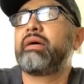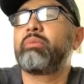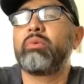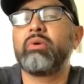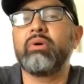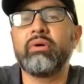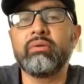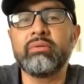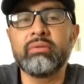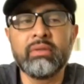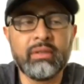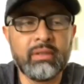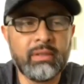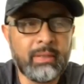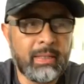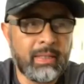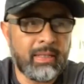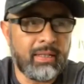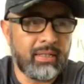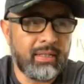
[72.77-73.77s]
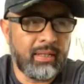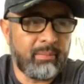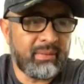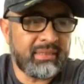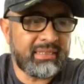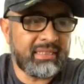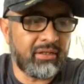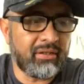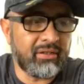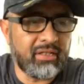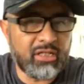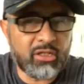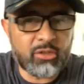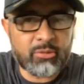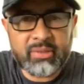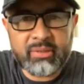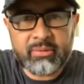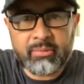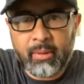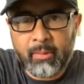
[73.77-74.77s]
Well, let me tell you a little
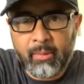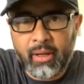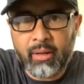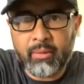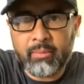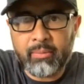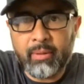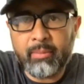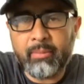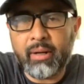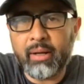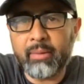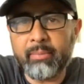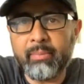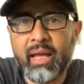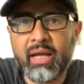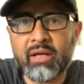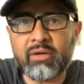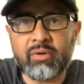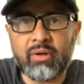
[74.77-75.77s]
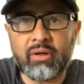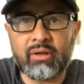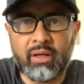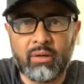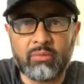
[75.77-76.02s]
bit about my background.